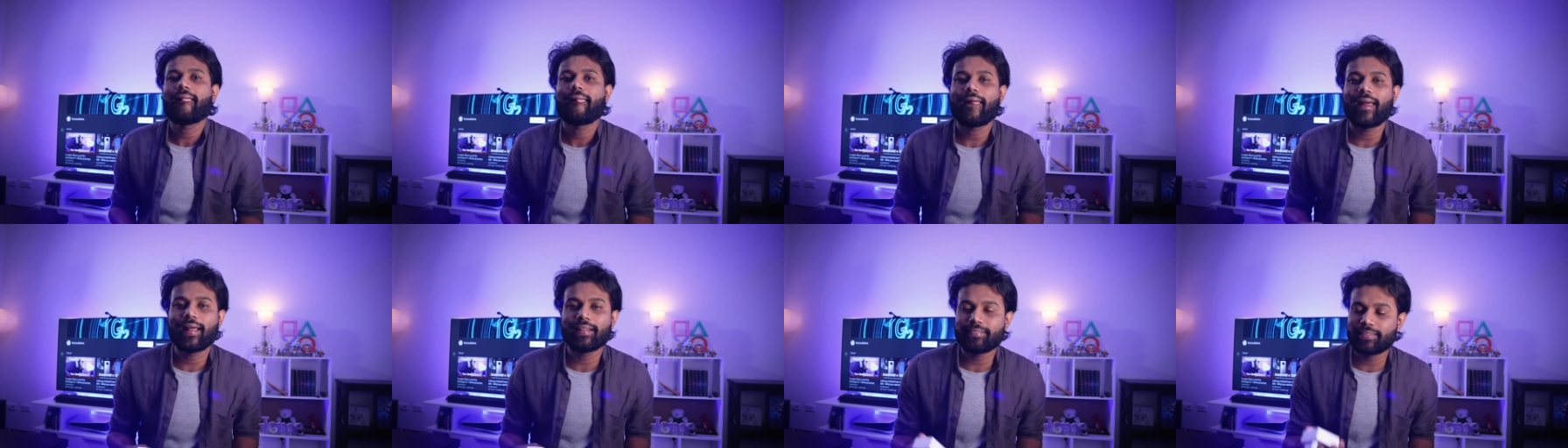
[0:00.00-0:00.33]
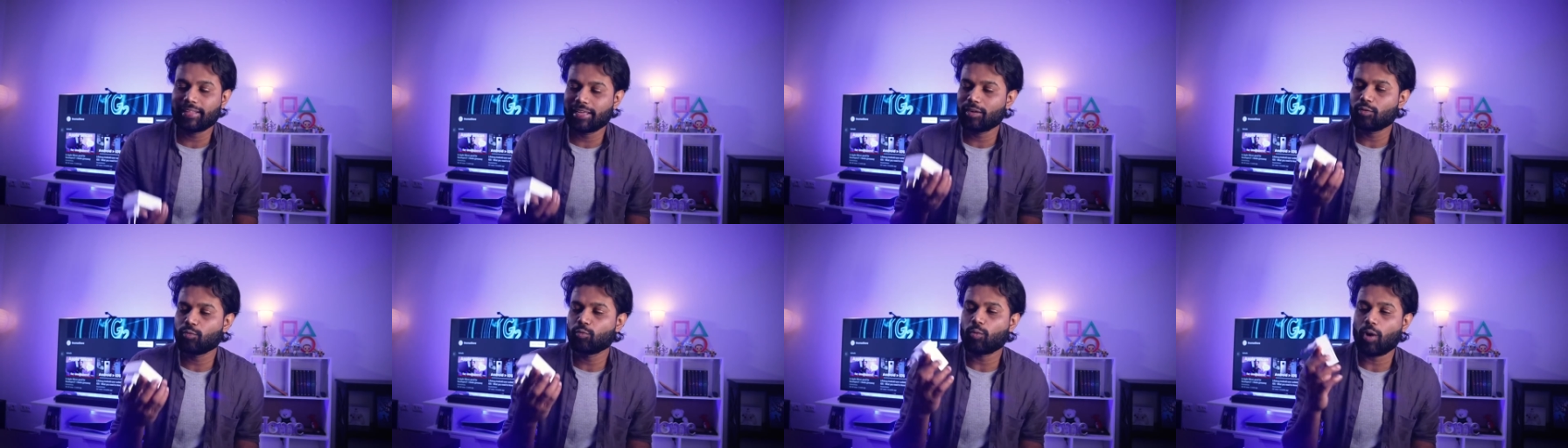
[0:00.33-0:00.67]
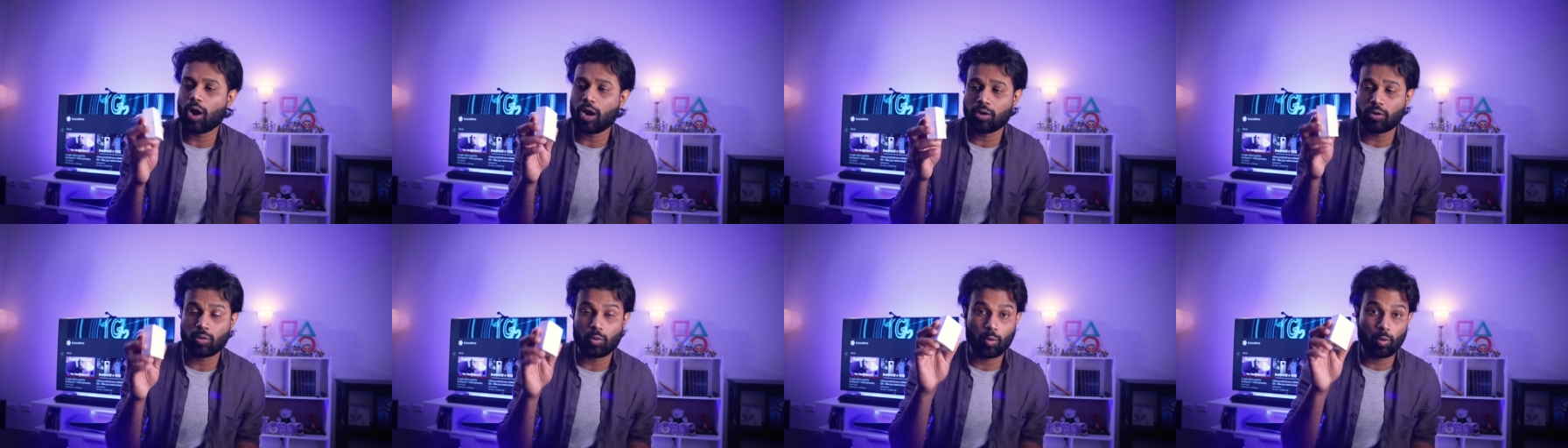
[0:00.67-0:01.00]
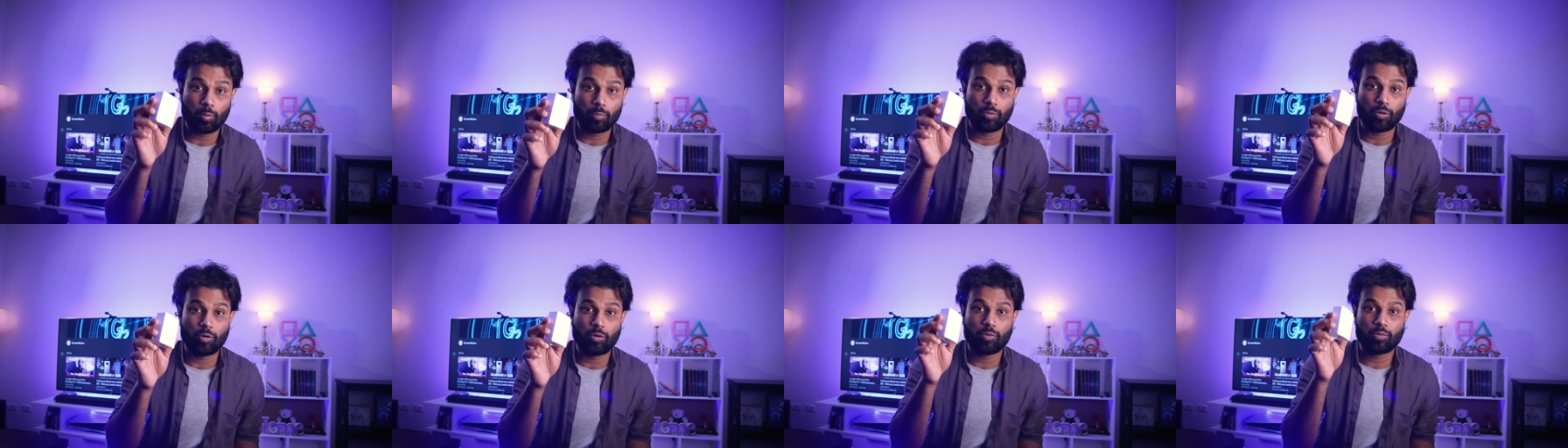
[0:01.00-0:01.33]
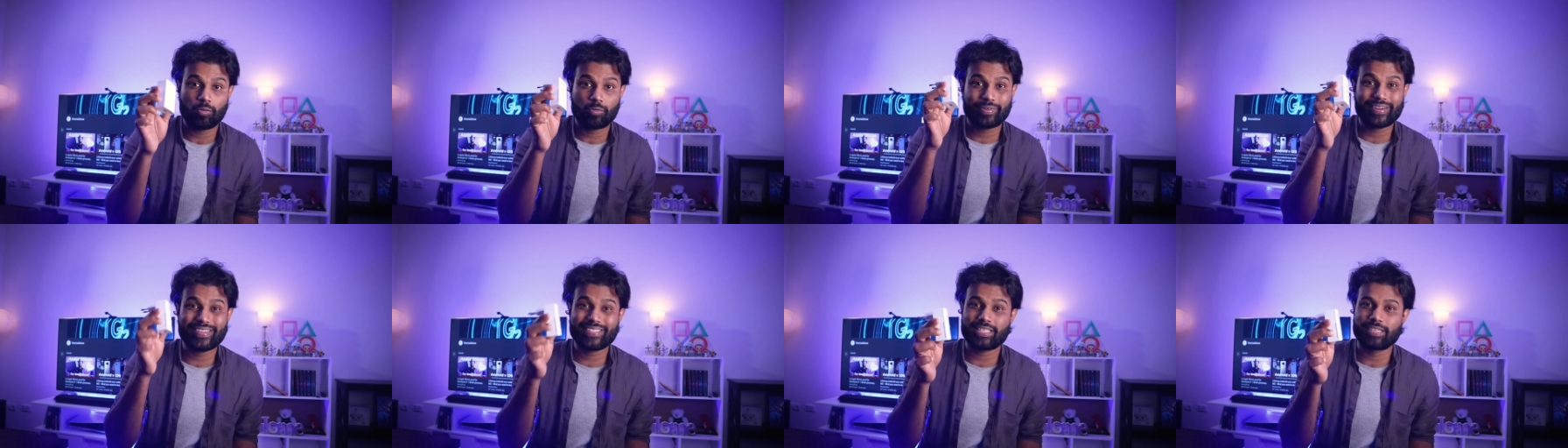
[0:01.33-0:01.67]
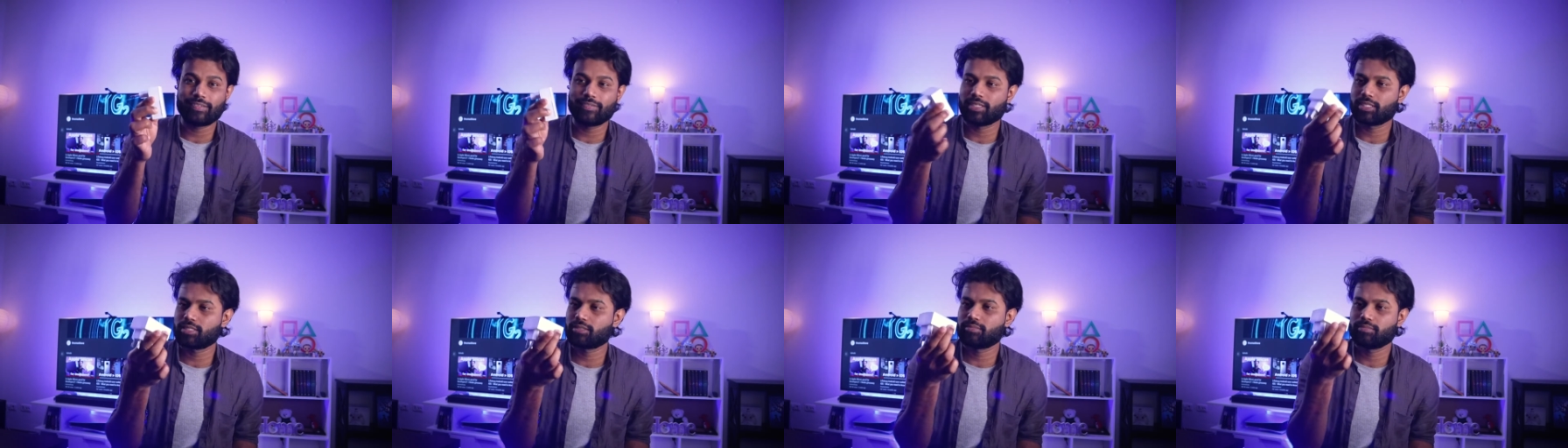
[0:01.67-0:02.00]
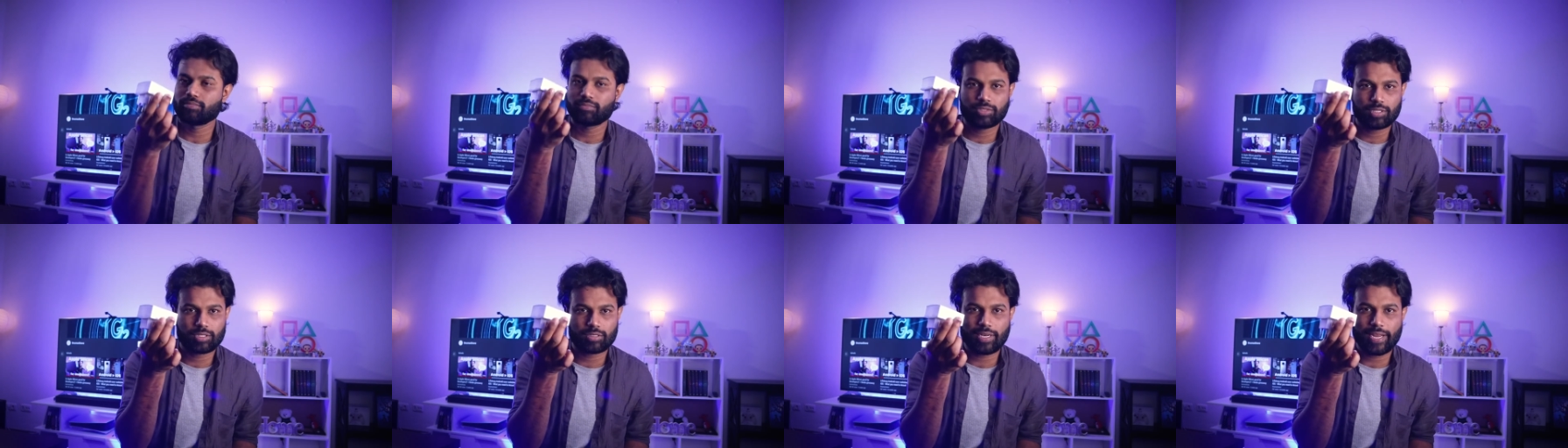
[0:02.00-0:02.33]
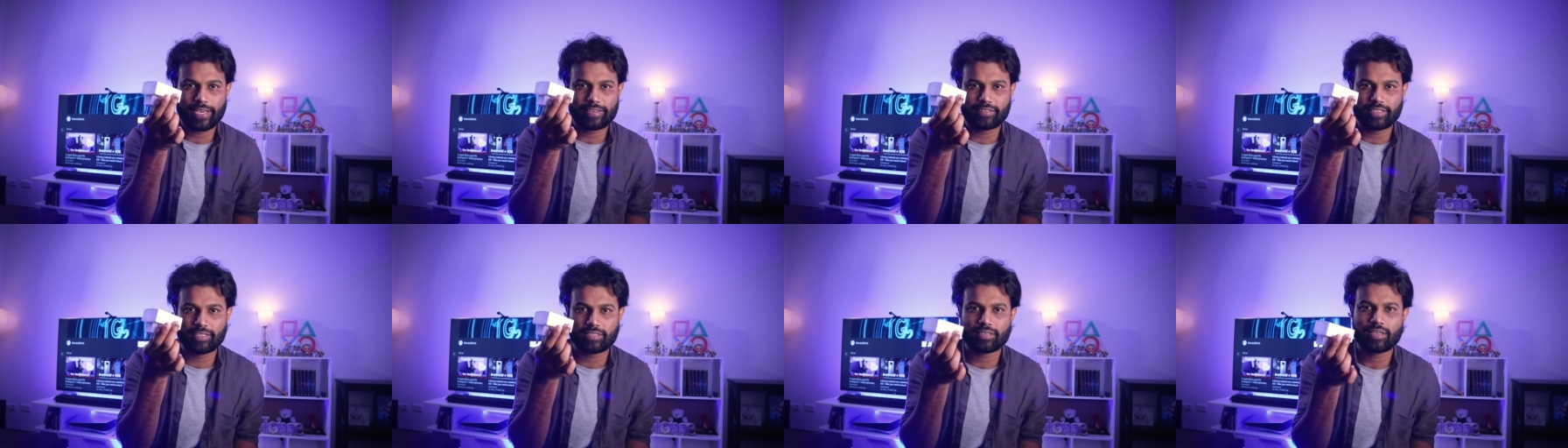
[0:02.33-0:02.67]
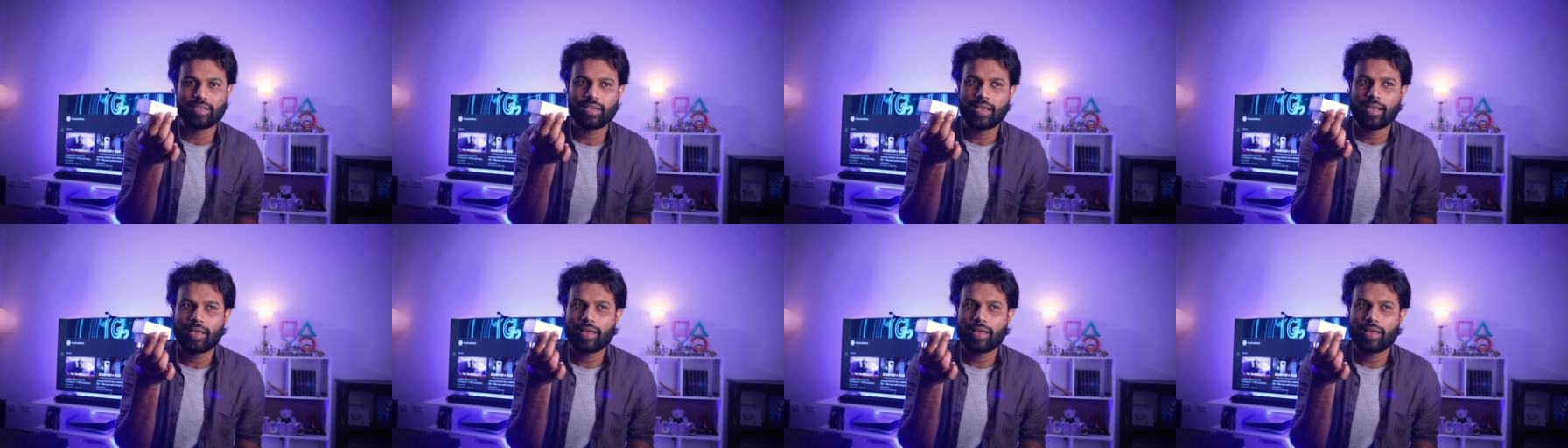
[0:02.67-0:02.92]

and then one or more receivers, just like this.